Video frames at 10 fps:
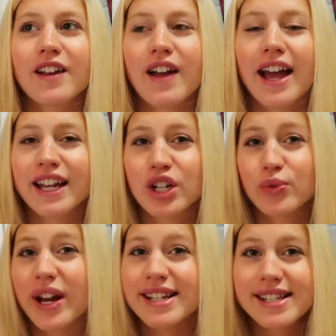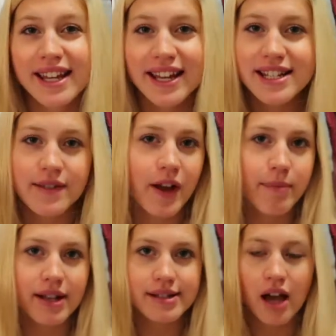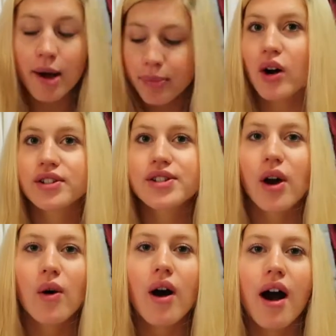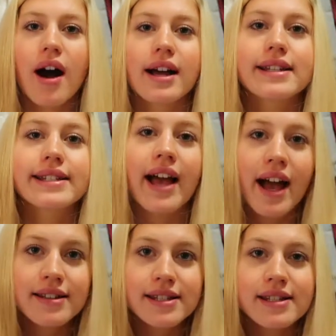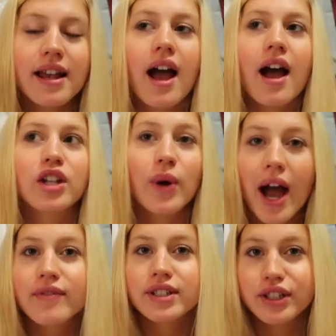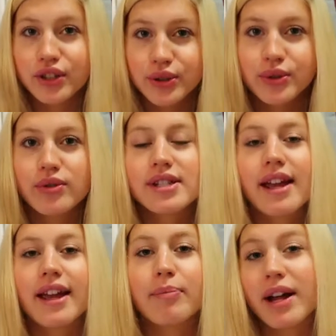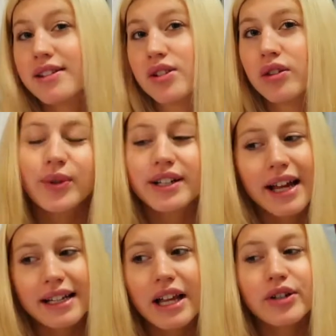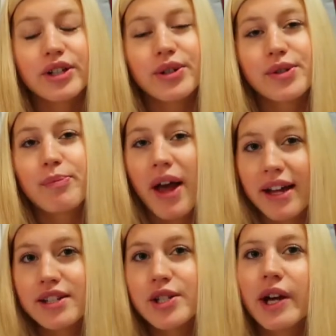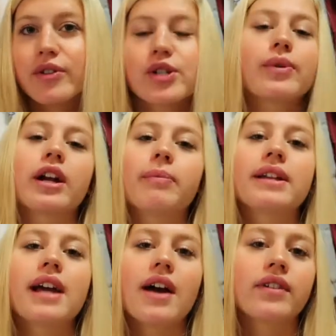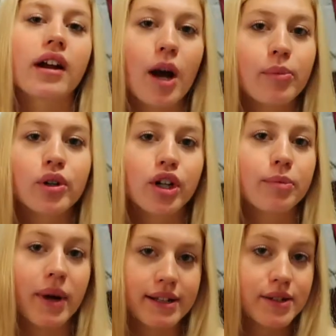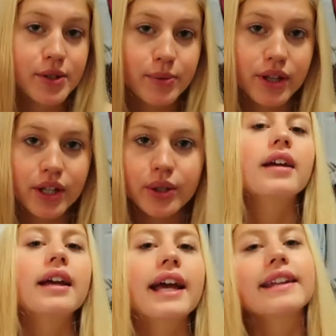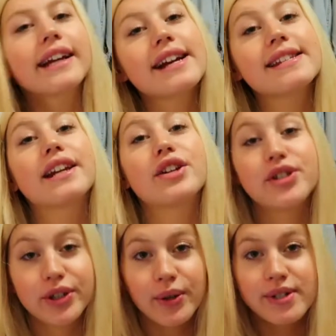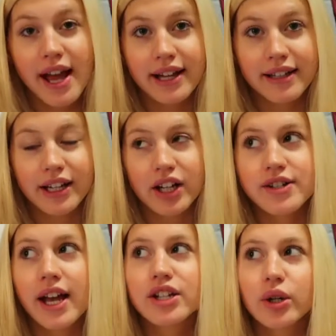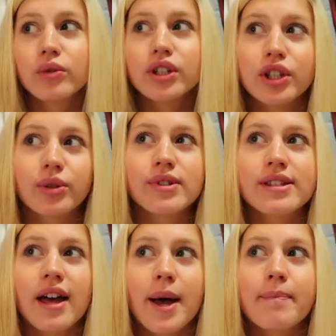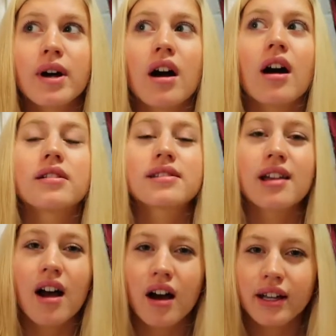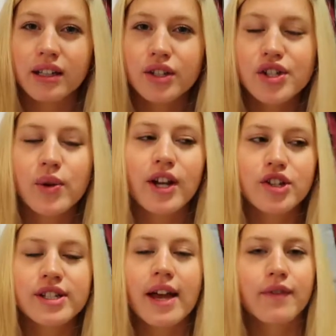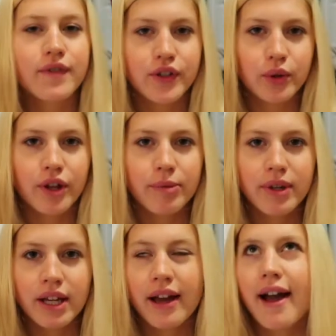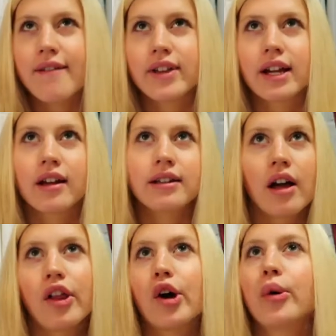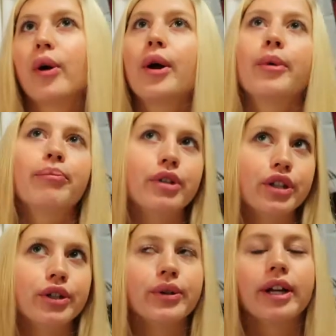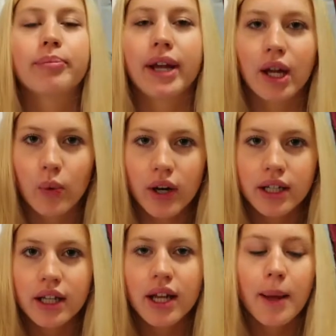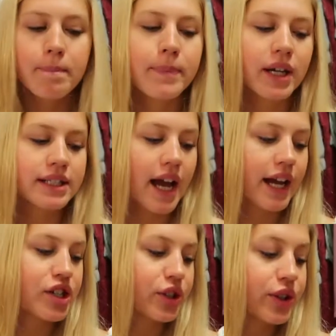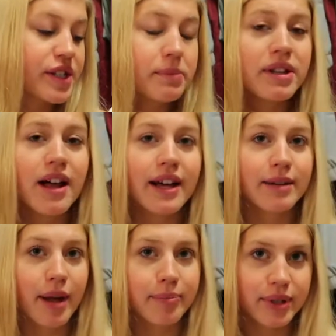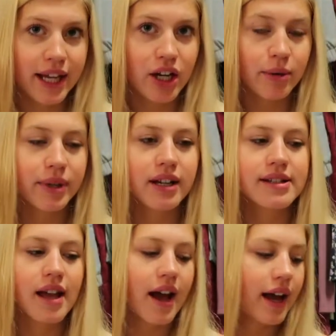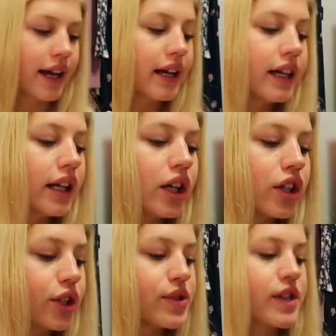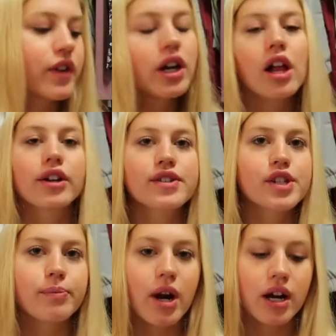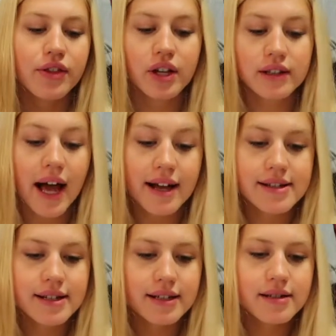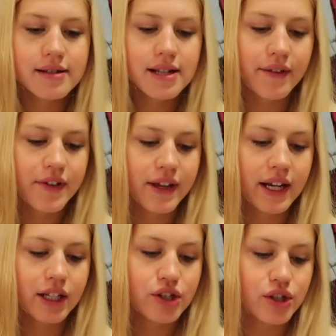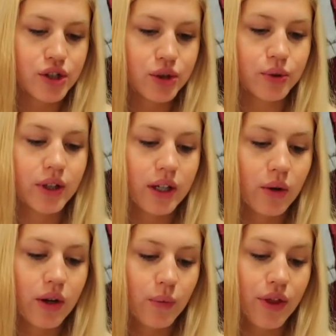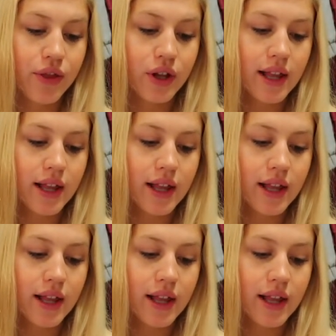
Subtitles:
I can erase things if I mess up. Also, on tests, you have to use a pencil. We are not allowed to use pens, so I would just recommend having a couple good pencils with you. And like I said, I do use highlighters. I don't use them a ton, so I just have a few with me. I have like a yellow, blue, and pink one, but I do use them a lot in my planner because I use different colors to mark the classes and everything I need to do with the